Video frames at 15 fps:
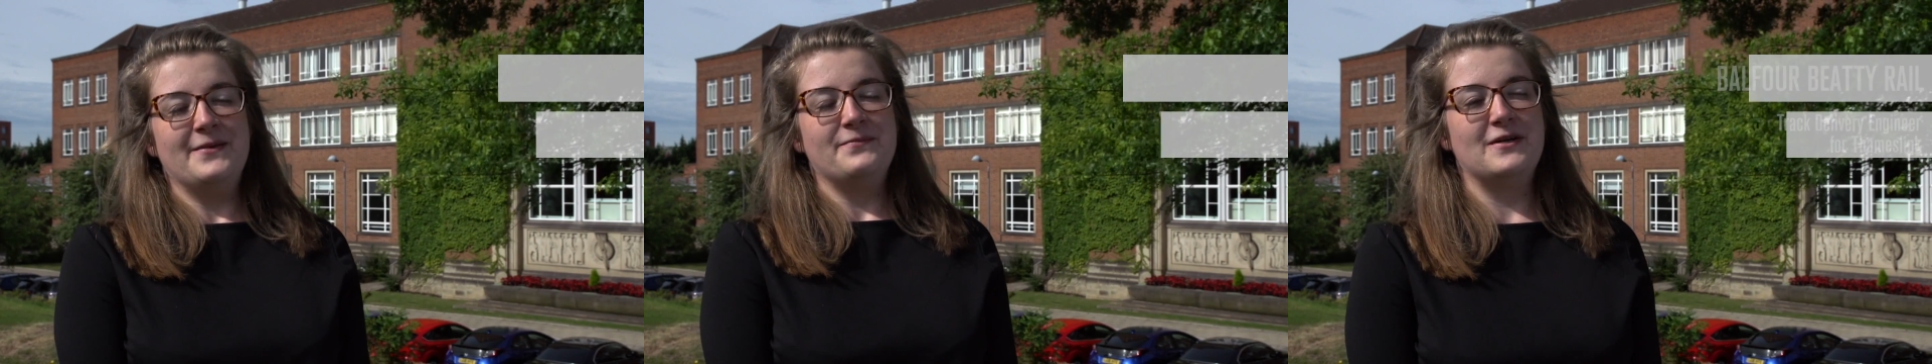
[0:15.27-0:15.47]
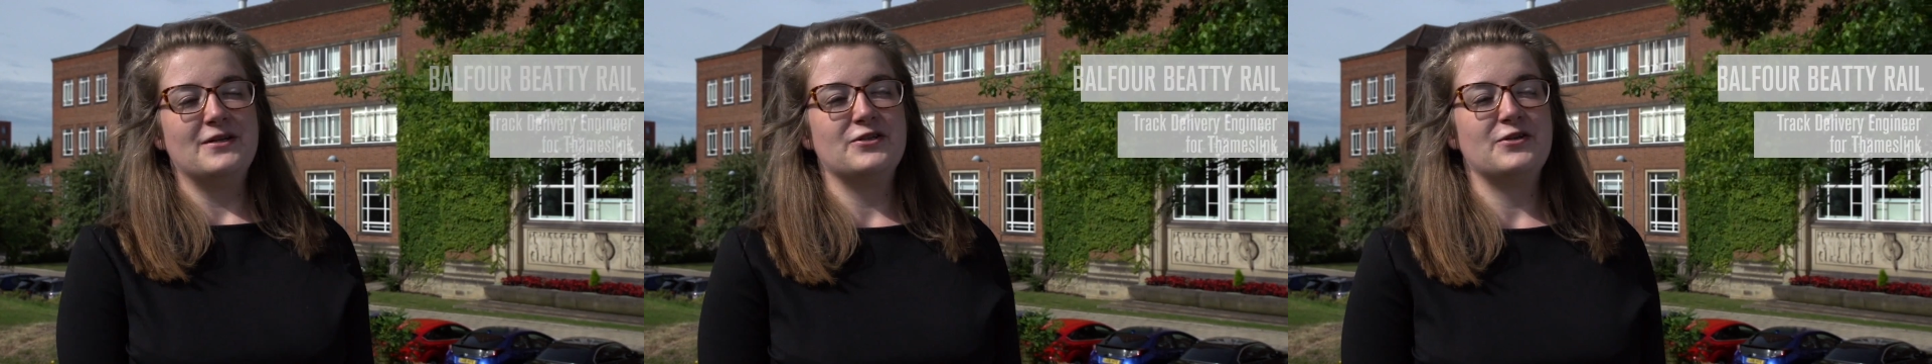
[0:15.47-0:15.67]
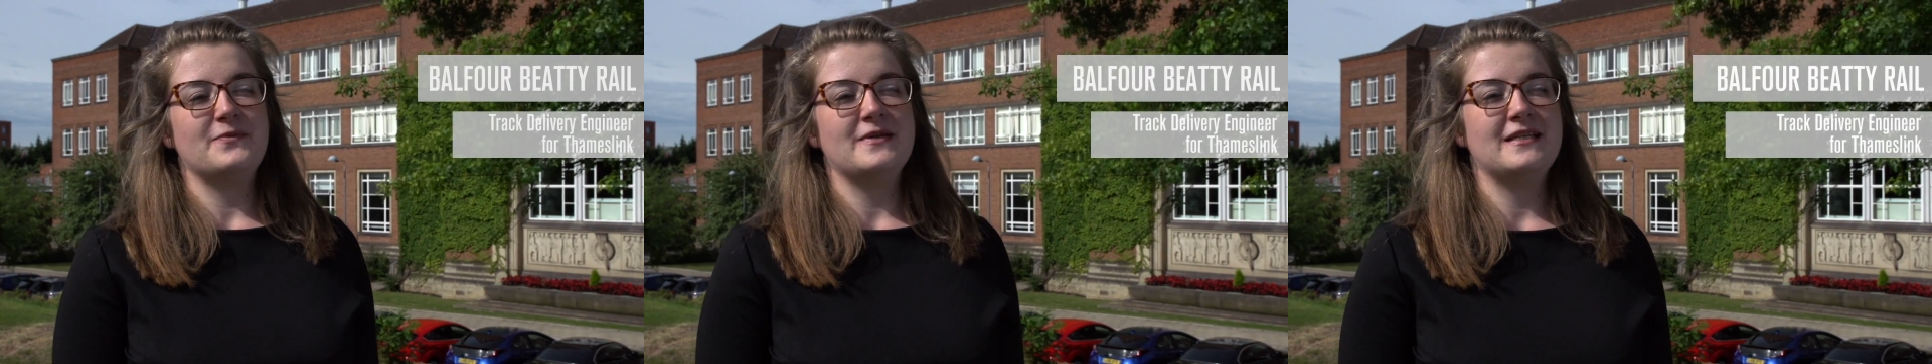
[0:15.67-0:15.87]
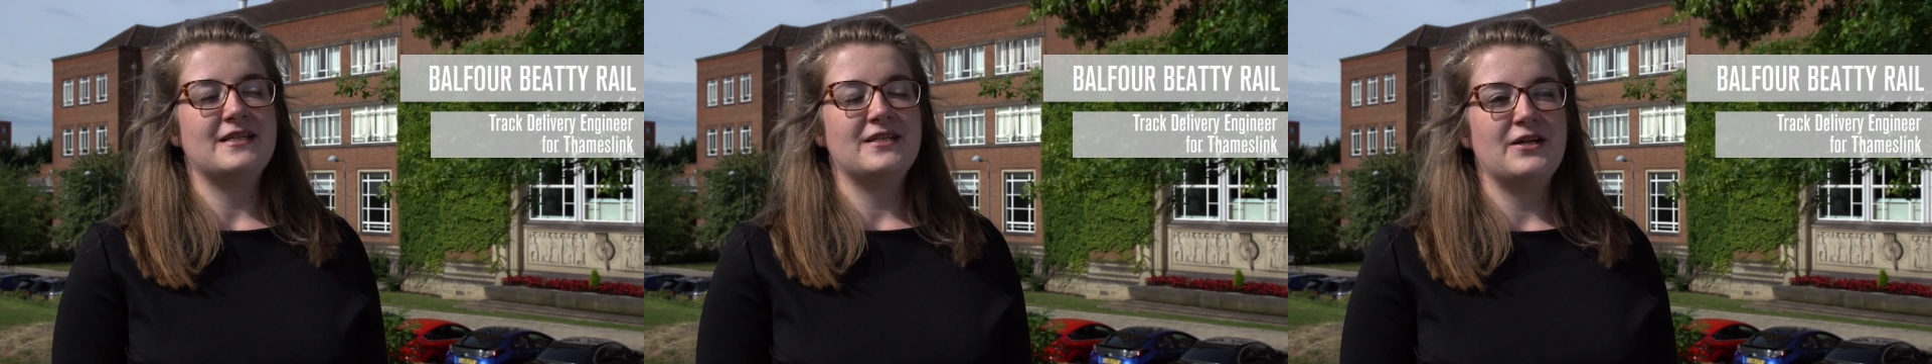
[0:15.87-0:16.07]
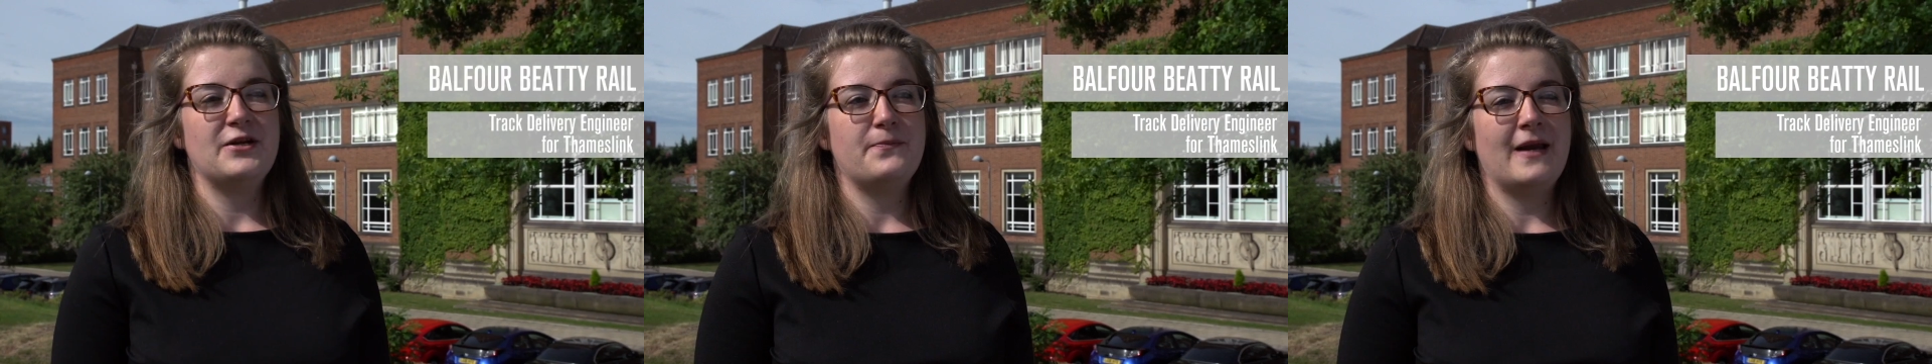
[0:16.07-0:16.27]
My job is
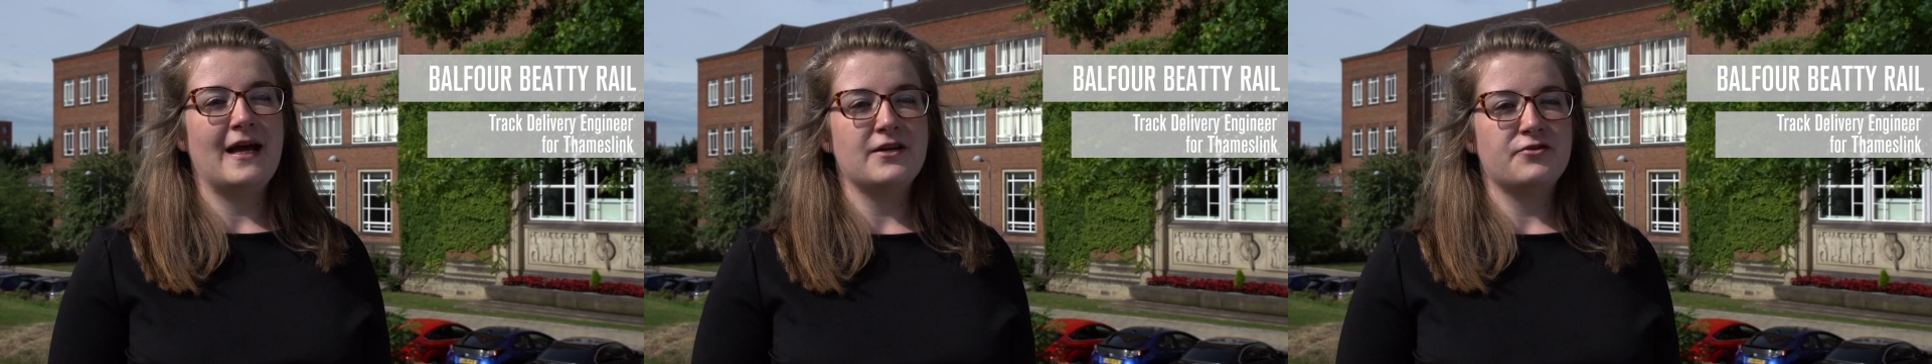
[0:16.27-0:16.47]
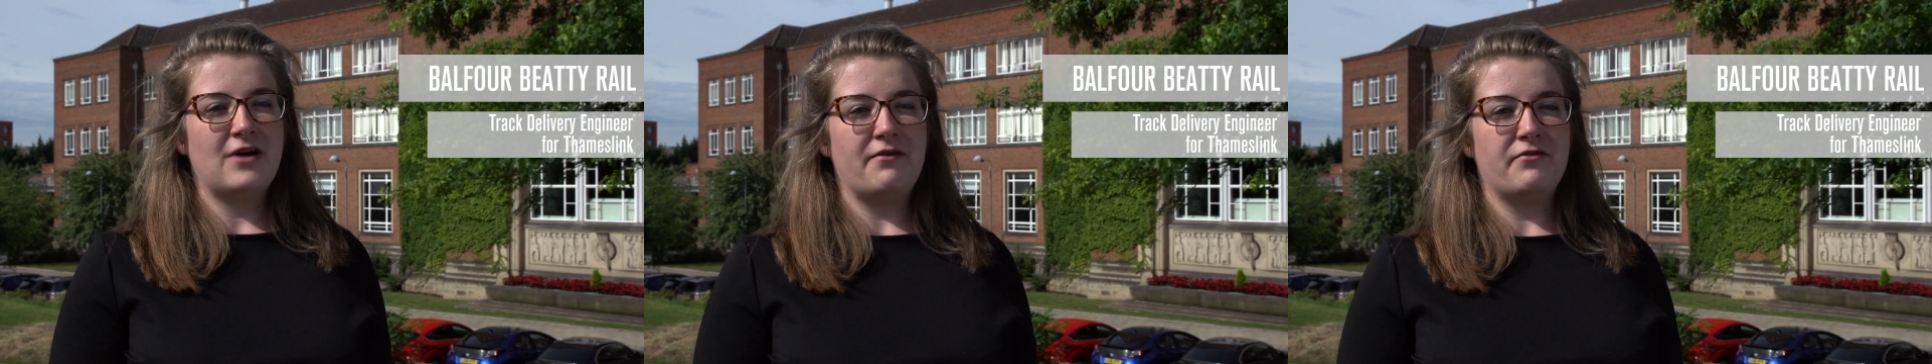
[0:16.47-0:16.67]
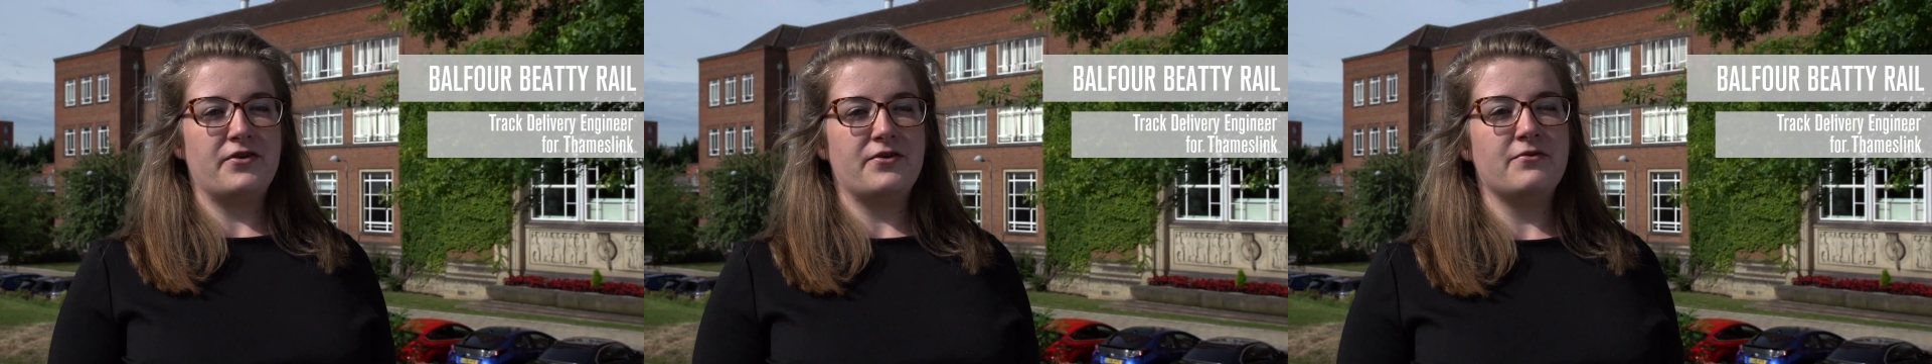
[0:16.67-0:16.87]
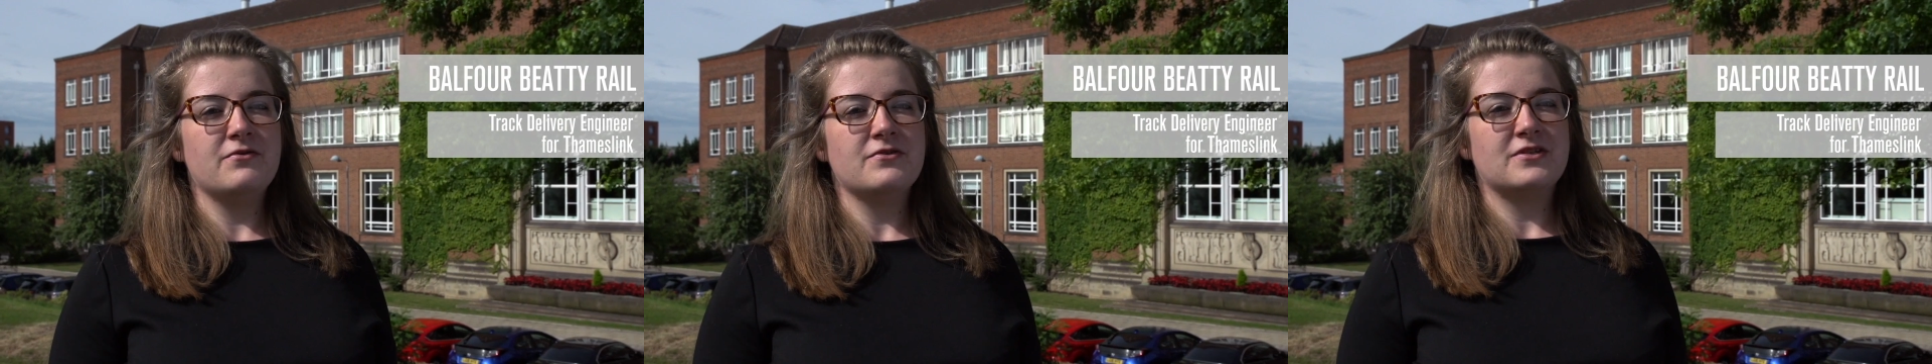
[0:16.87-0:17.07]
to plan track renewal,